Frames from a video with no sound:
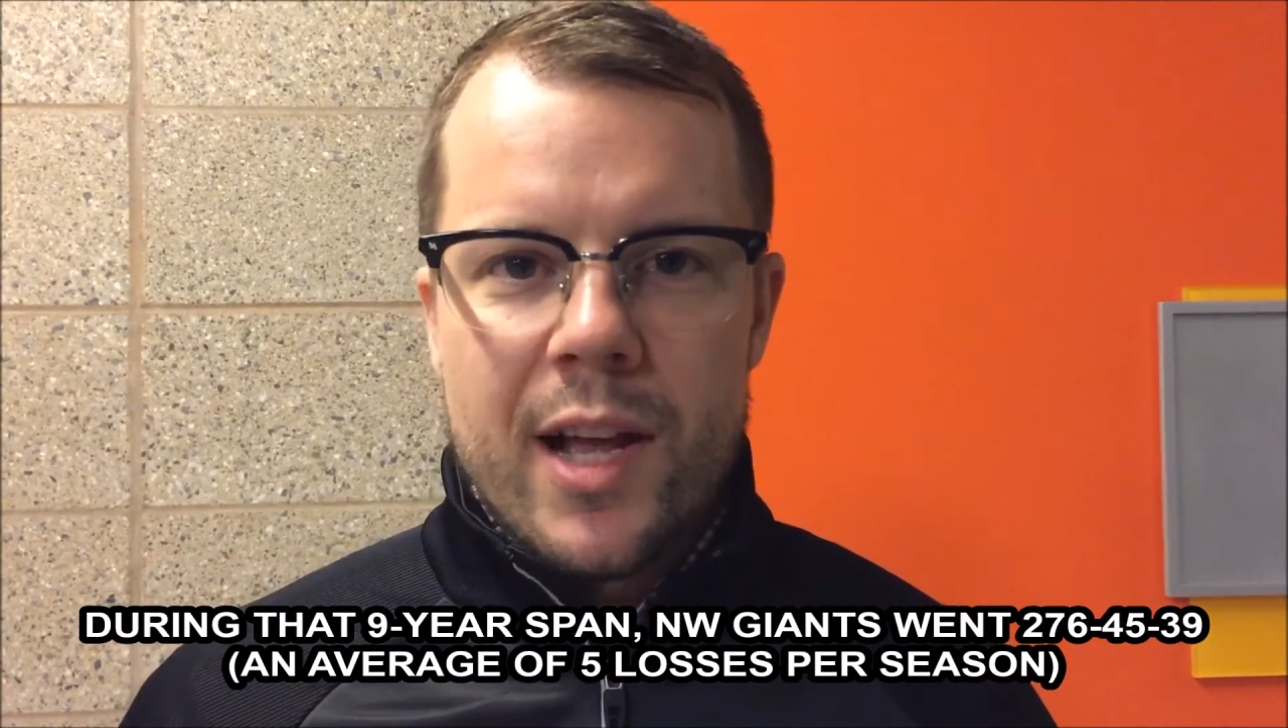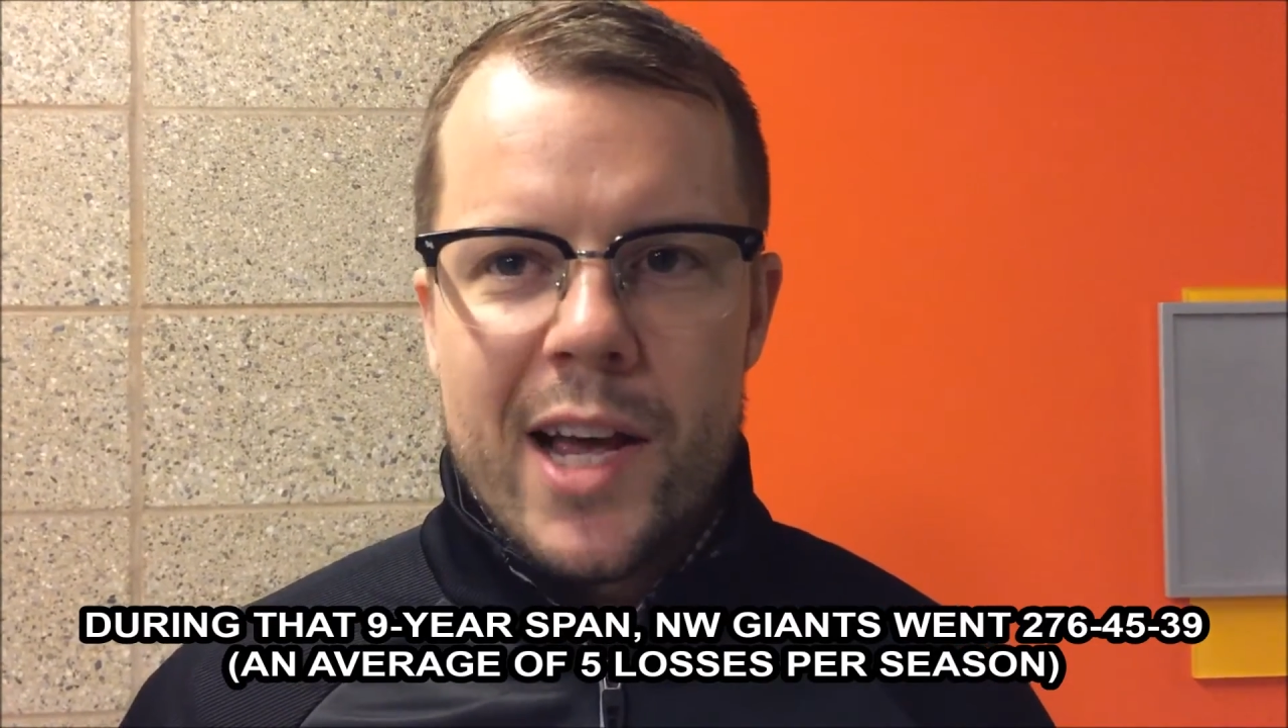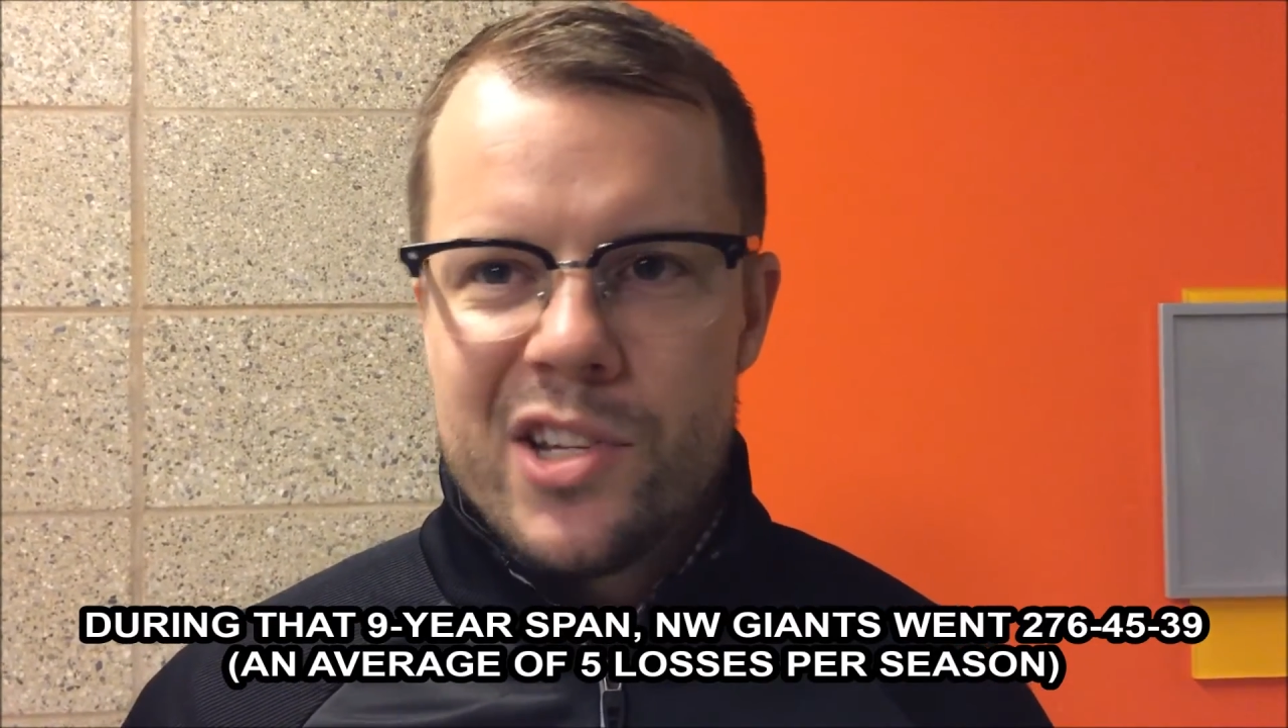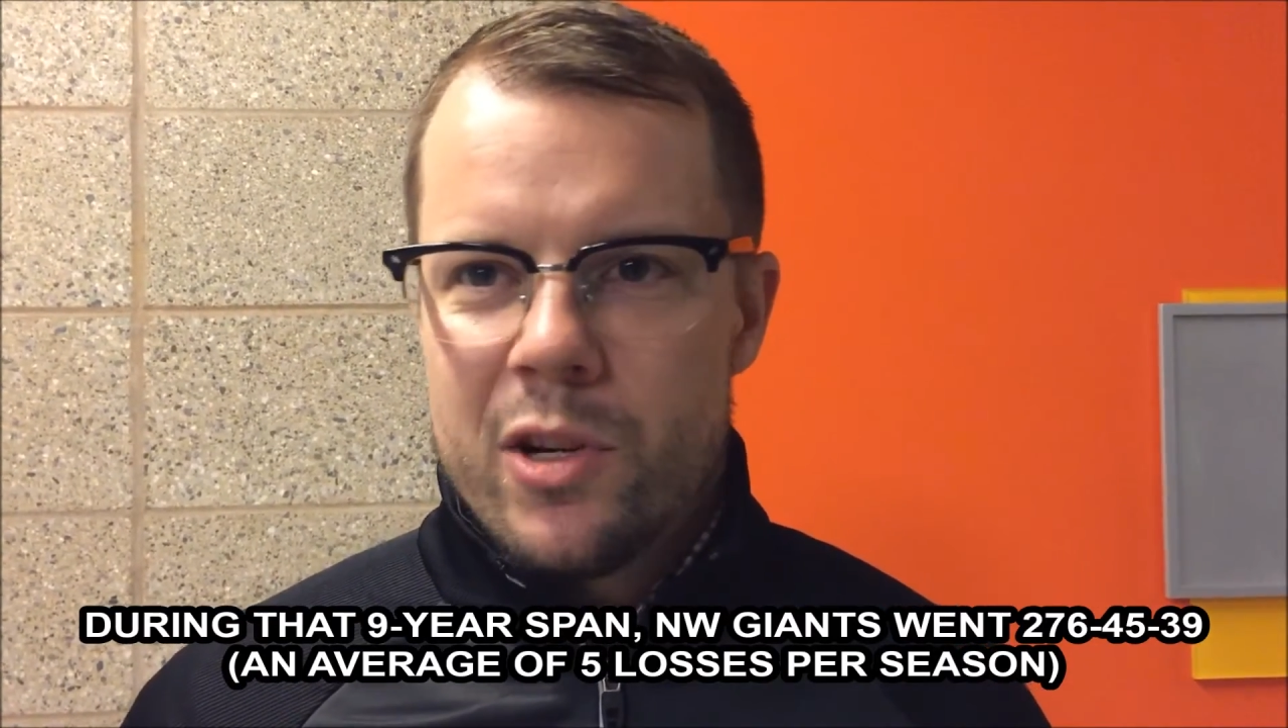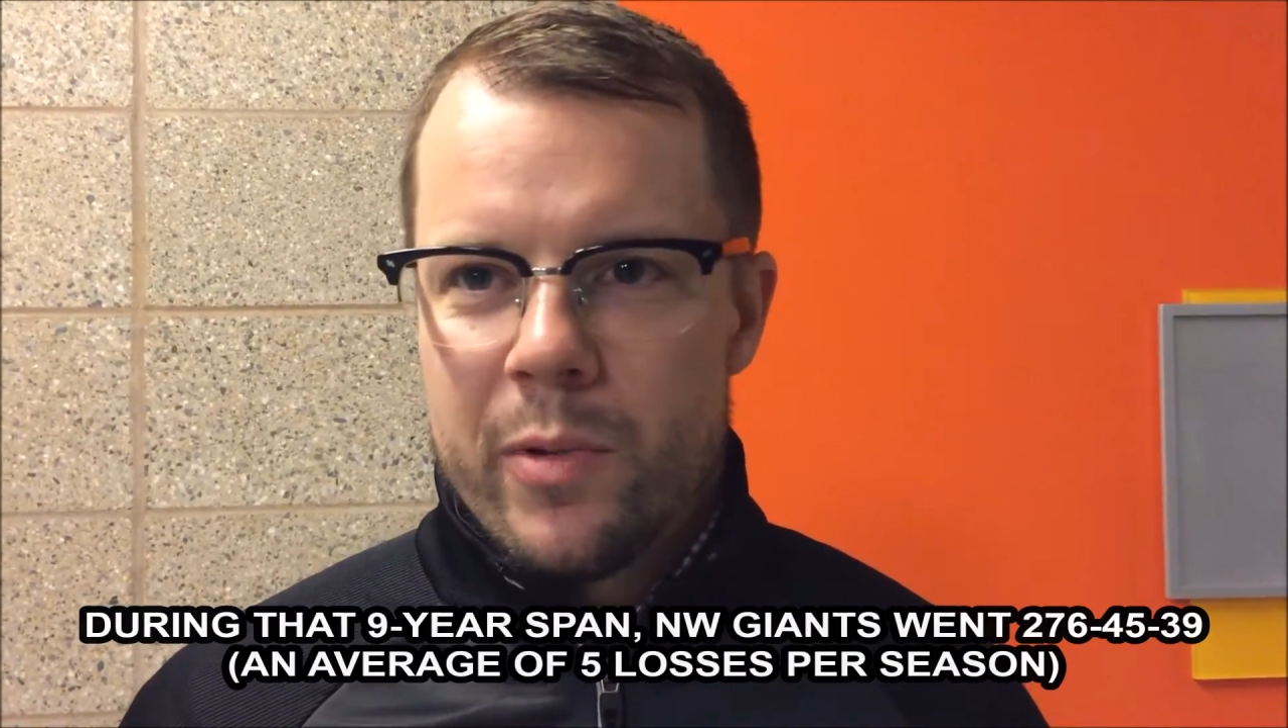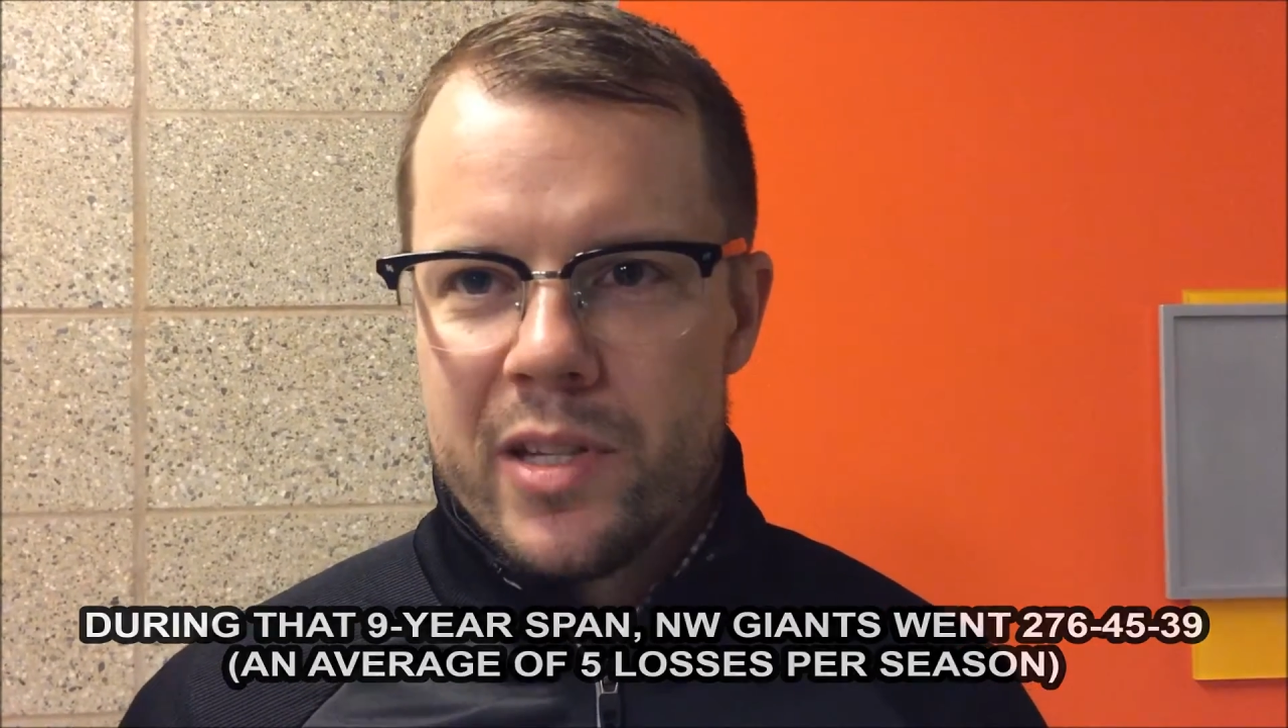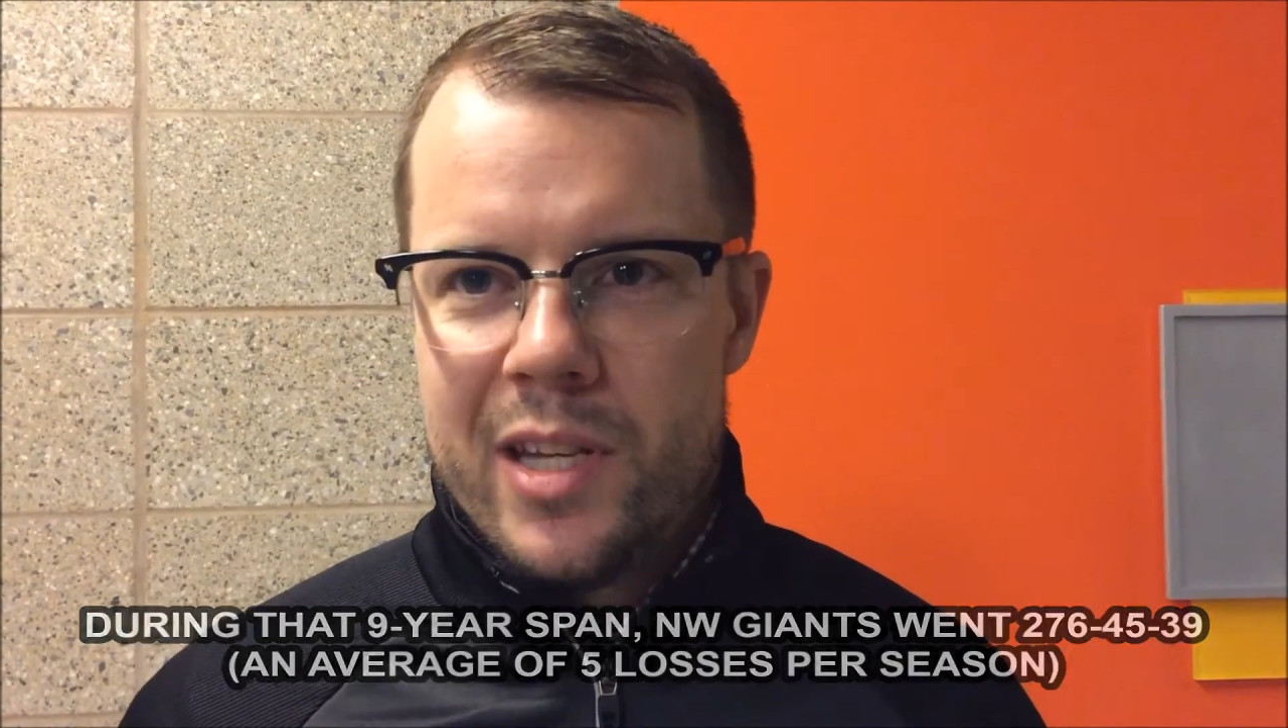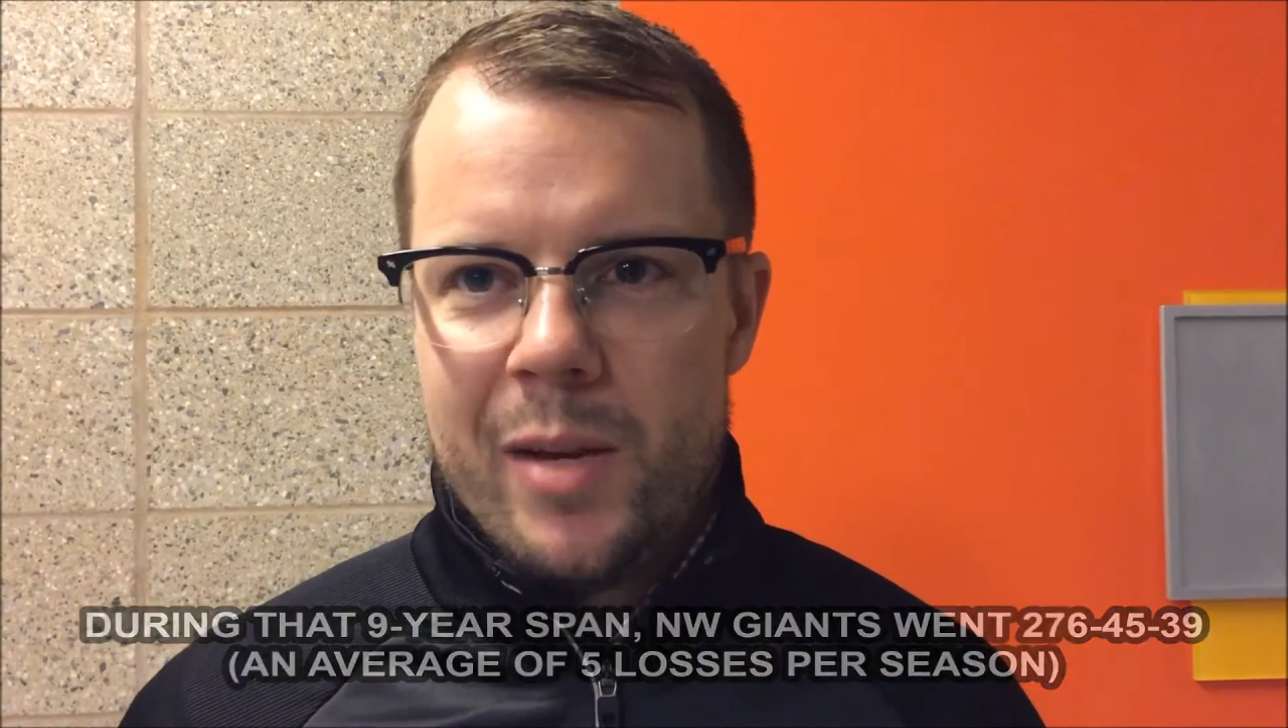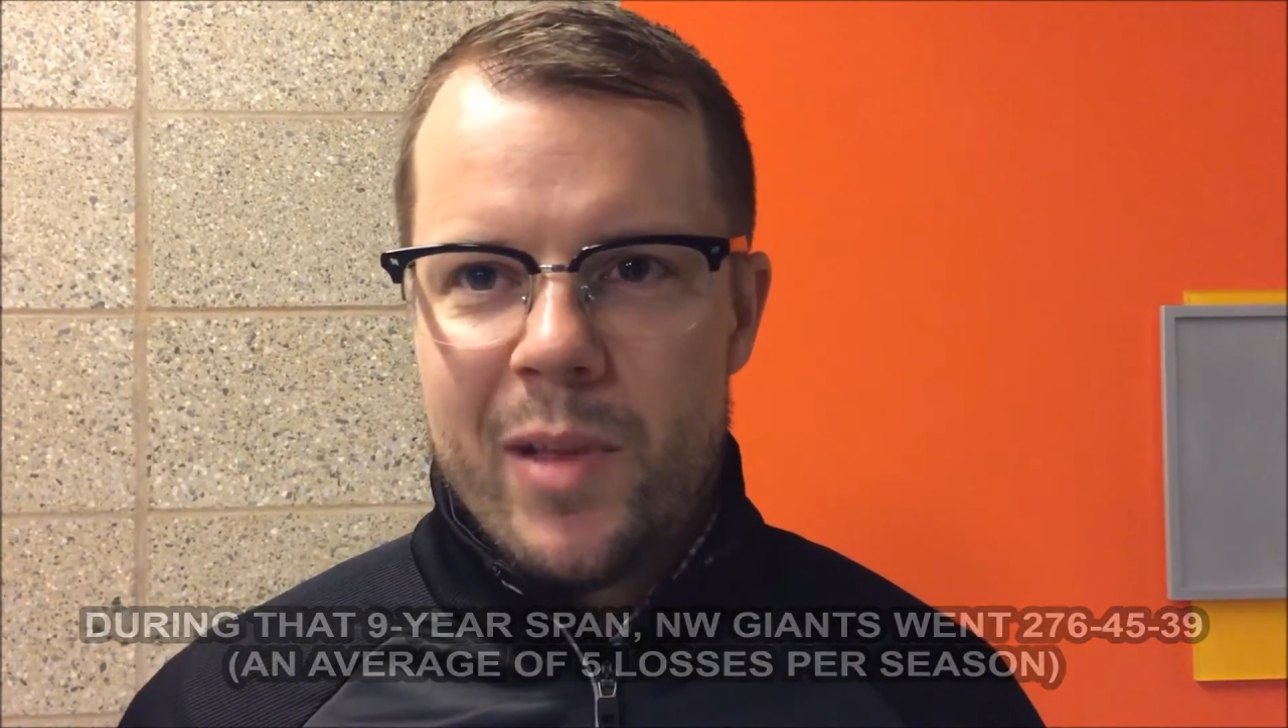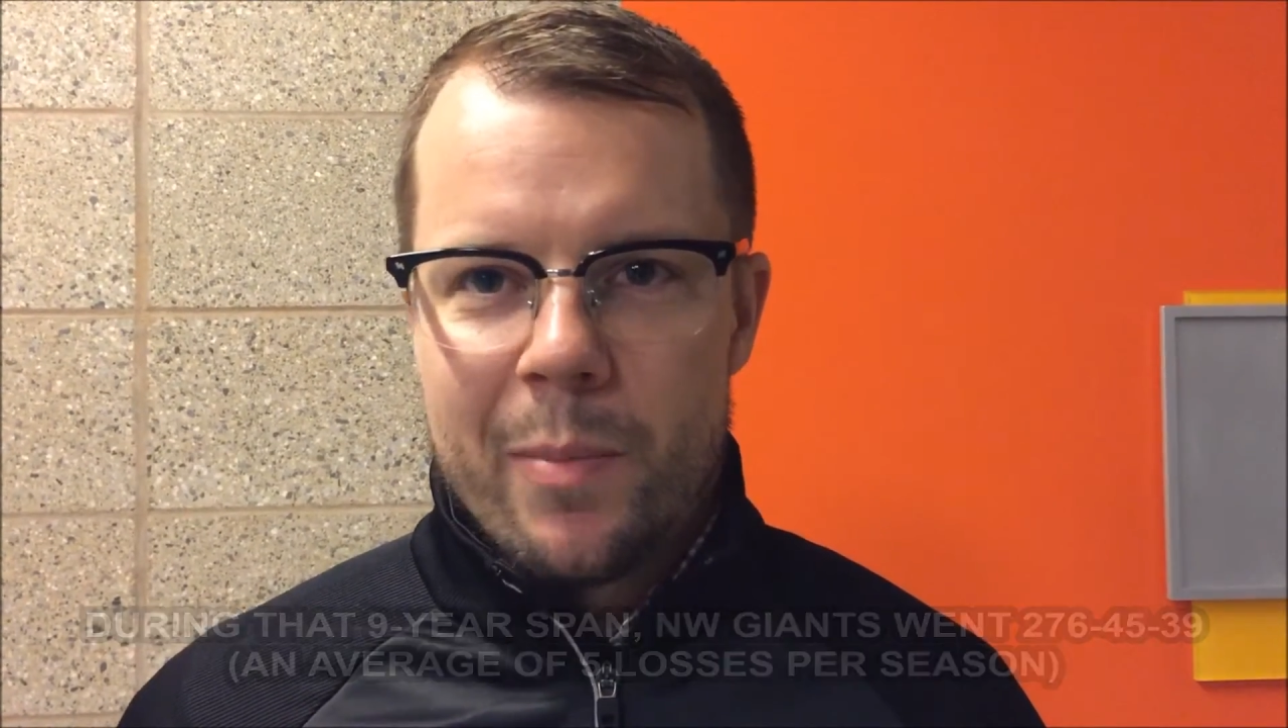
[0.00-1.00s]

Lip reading: last year with a team